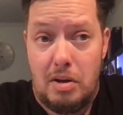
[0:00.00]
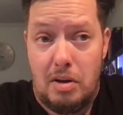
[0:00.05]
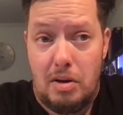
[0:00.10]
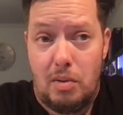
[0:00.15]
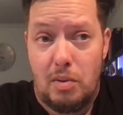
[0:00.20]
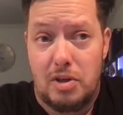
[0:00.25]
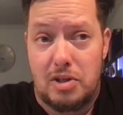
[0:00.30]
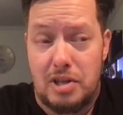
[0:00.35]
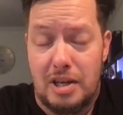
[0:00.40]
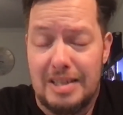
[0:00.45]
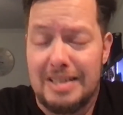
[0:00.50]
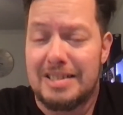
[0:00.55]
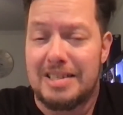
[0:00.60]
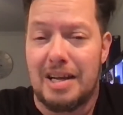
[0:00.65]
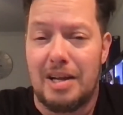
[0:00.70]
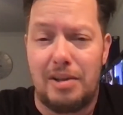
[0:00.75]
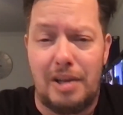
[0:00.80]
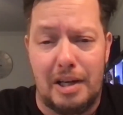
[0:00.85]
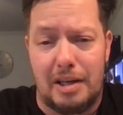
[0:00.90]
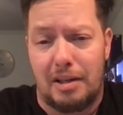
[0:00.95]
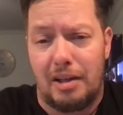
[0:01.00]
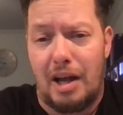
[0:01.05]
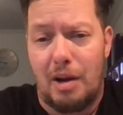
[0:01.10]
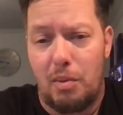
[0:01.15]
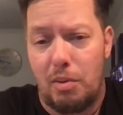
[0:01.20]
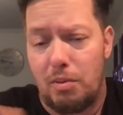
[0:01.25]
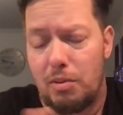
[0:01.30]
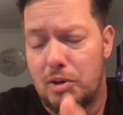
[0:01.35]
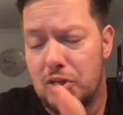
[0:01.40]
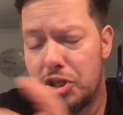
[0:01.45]
which doesn't sound like a lot
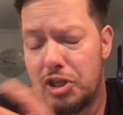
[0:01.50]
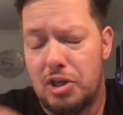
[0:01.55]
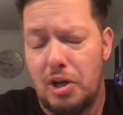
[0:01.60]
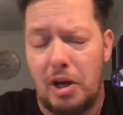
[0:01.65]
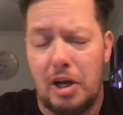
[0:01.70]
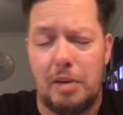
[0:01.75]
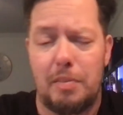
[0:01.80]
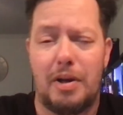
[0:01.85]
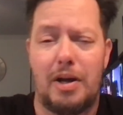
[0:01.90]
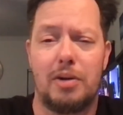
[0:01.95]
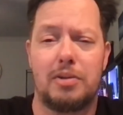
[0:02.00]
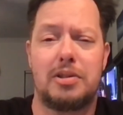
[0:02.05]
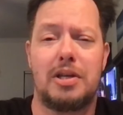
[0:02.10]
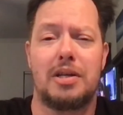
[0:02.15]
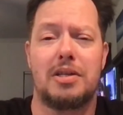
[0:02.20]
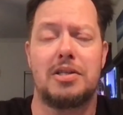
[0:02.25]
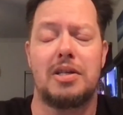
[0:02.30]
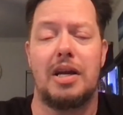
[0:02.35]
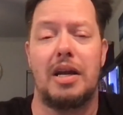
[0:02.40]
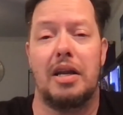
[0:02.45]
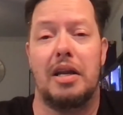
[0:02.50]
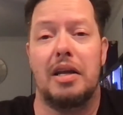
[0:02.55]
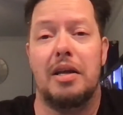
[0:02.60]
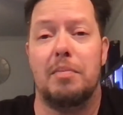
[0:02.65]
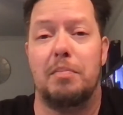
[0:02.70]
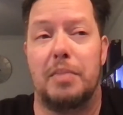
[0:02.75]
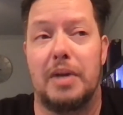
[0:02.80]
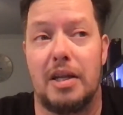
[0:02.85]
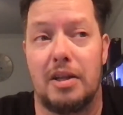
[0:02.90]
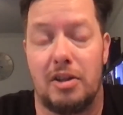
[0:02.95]
when we're just talking about Texas A&M
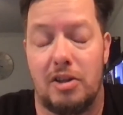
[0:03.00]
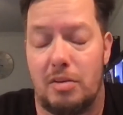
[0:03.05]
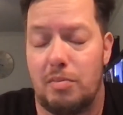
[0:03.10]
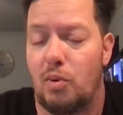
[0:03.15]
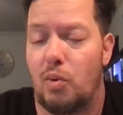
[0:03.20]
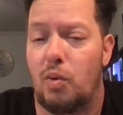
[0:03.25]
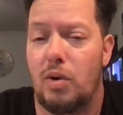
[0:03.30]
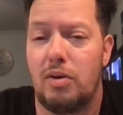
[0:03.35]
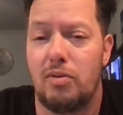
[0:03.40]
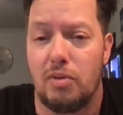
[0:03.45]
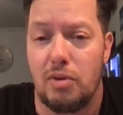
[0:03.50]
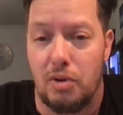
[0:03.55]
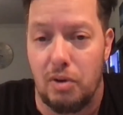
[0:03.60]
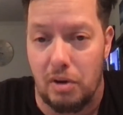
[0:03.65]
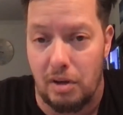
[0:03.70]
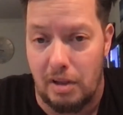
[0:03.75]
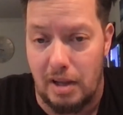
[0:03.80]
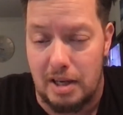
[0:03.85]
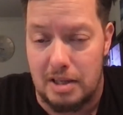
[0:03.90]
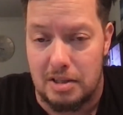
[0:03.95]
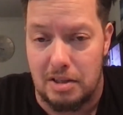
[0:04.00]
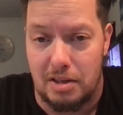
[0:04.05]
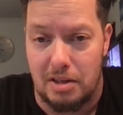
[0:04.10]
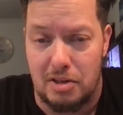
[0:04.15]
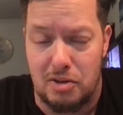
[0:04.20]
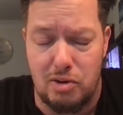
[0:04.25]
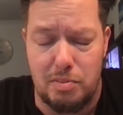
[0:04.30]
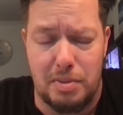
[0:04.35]
being the number one recruiting class in the country,